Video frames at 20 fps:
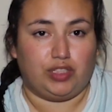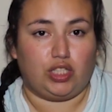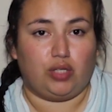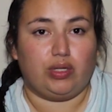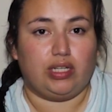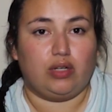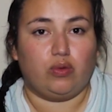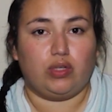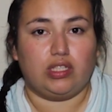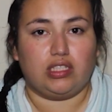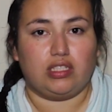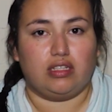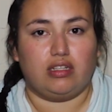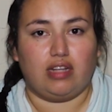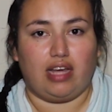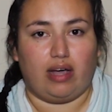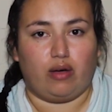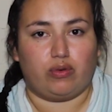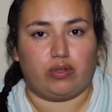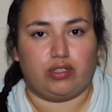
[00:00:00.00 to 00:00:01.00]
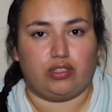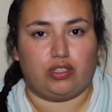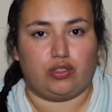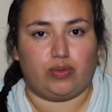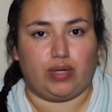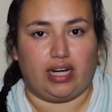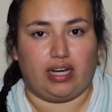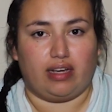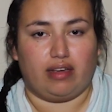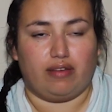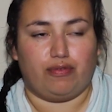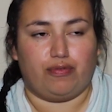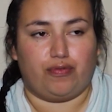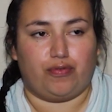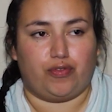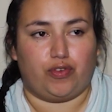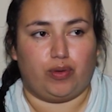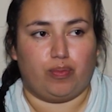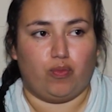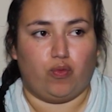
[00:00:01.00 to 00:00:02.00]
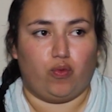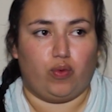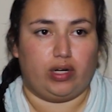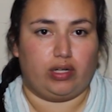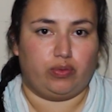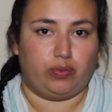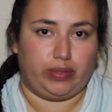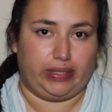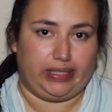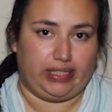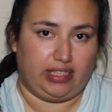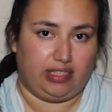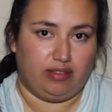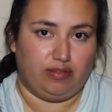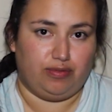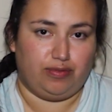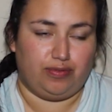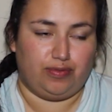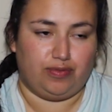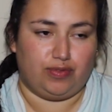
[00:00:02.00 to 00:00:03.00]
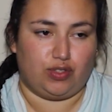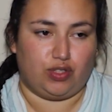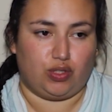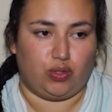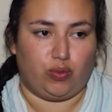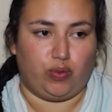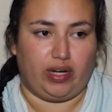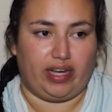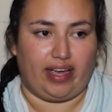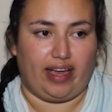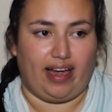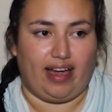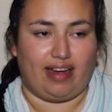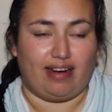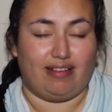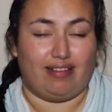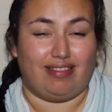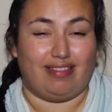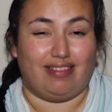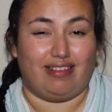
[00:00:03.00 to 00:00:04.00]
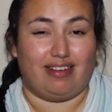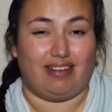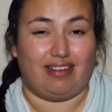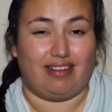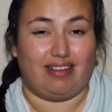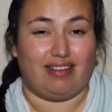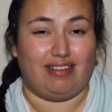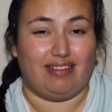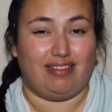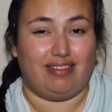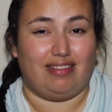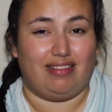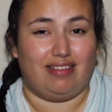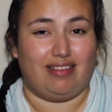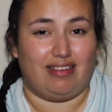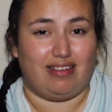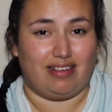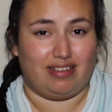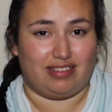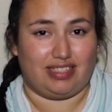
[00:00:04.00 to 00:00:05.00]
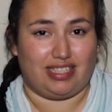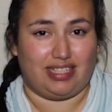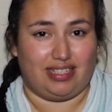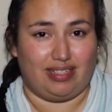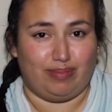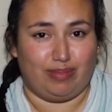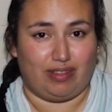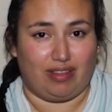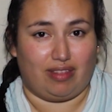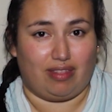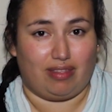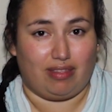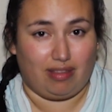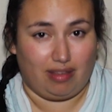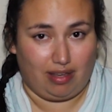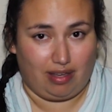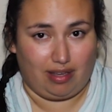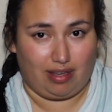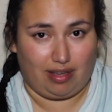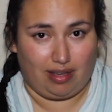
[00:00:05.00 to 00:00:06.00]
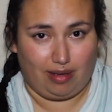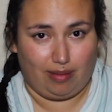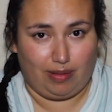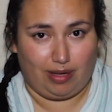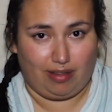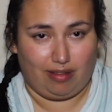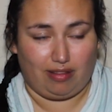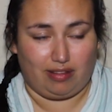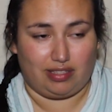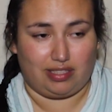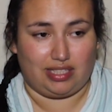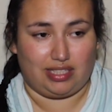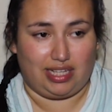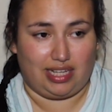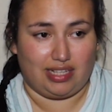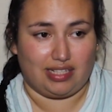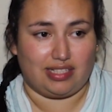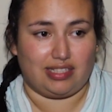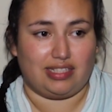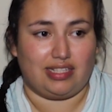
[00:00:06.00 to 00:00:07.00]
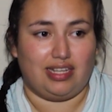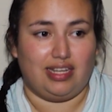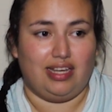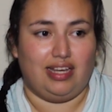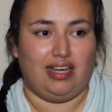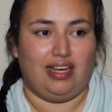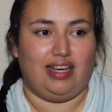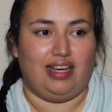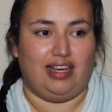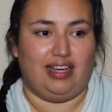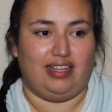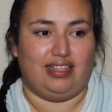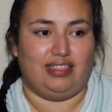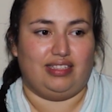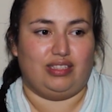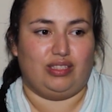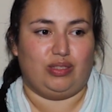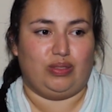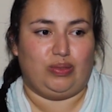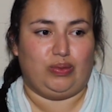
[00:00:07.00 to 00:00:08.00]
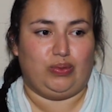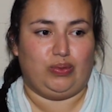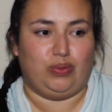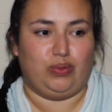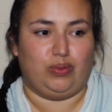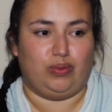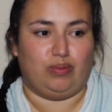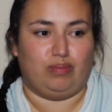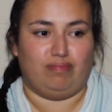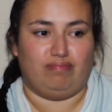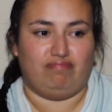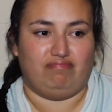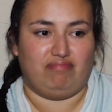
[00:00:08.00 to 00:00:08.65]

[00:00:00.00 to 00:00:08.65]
So it was an hour drive from where we live, So I had a lot of time to think about the test and to